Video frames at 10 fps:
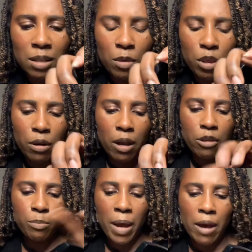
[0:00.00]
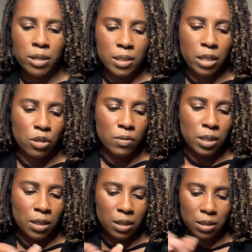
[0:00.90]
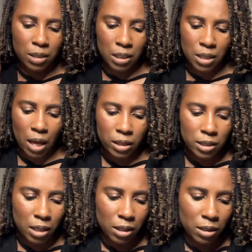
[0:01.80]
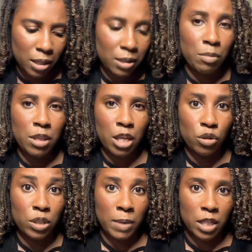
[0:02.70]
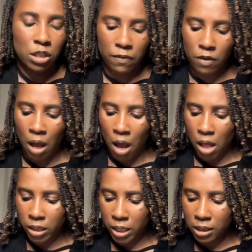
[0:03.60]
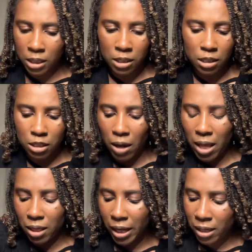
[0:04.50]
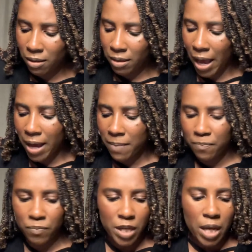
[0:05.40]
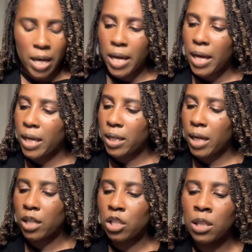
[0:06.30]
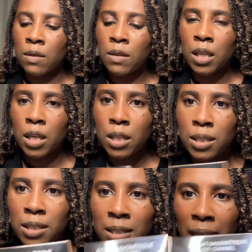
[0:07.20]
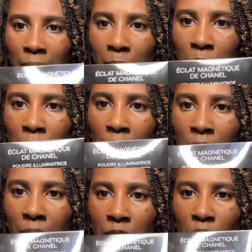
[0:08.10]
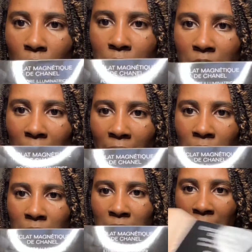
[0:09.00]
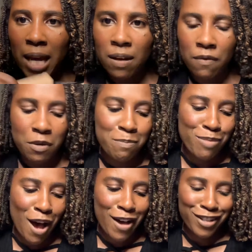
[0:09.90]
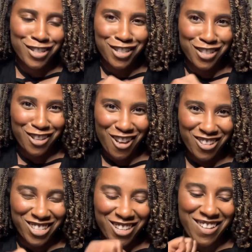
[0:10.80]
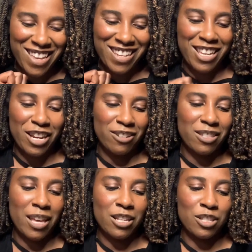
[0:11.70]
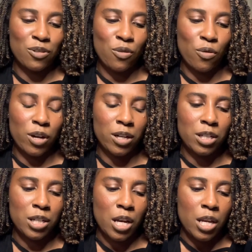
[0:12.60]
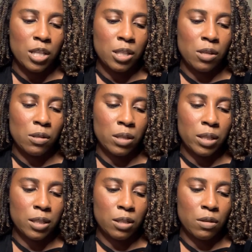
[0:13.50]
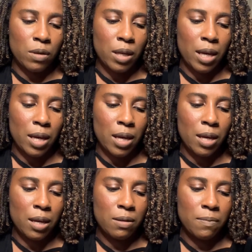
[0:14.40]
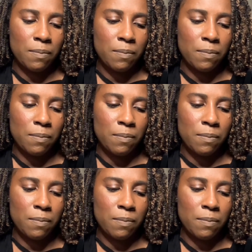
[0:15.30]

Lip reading: some of their other powders and I don't see this detailing. So I think that's something they do especially for the holiday season. So I like that. And actually the stamp that is on the outside of the box is also in here. So that is gorgeous. So let's go ahead.